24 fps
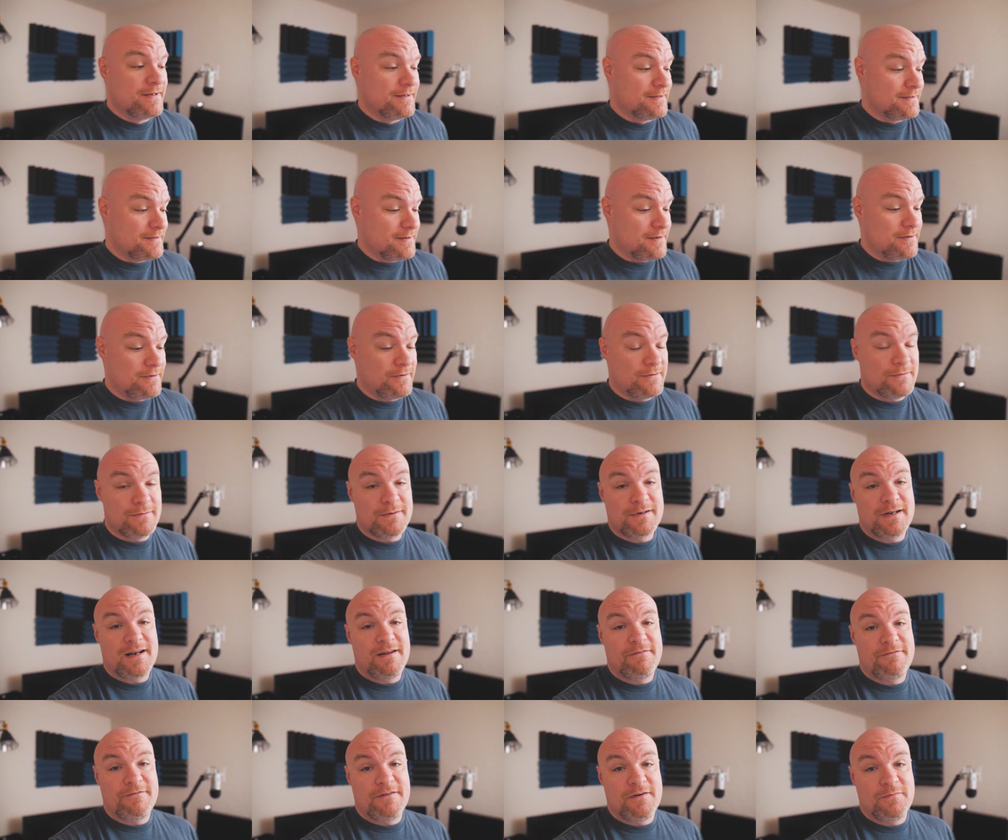So we're going
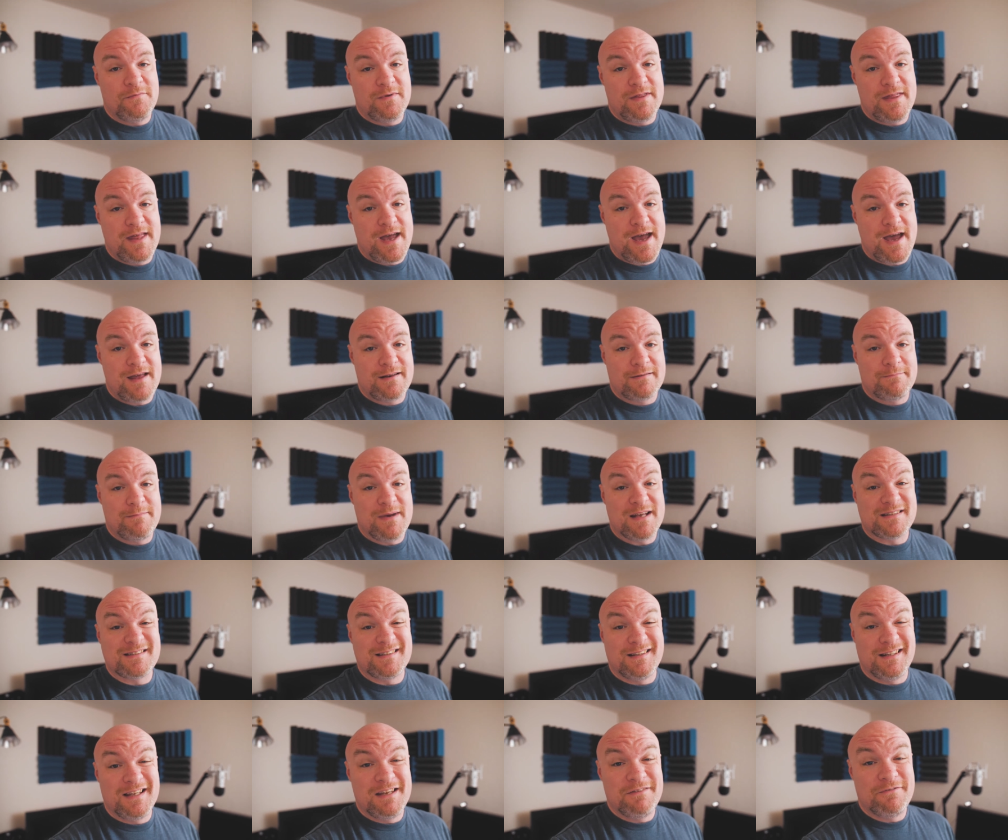to have fun with that.
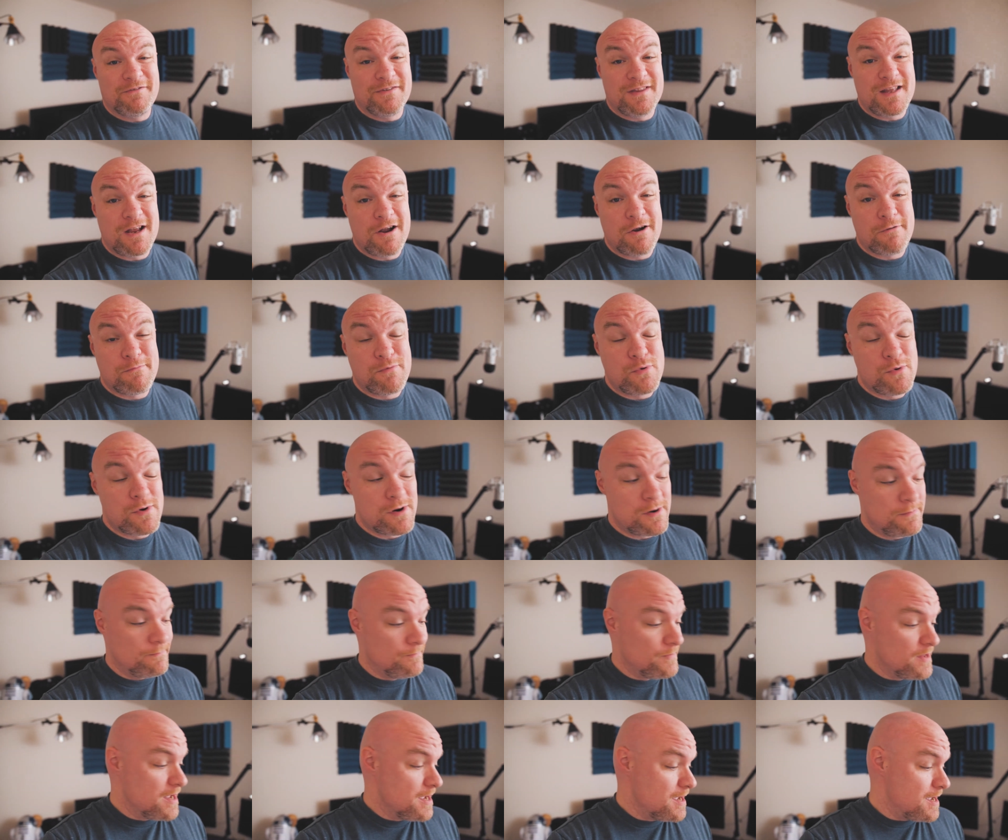About to leave for the
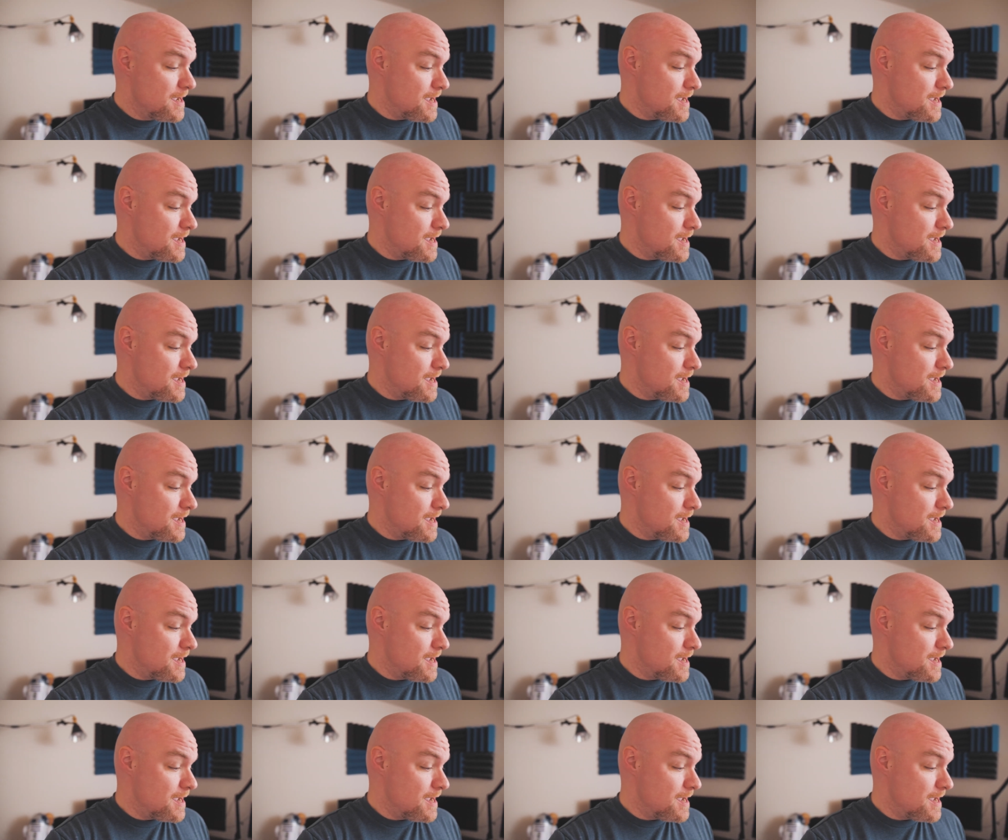airport.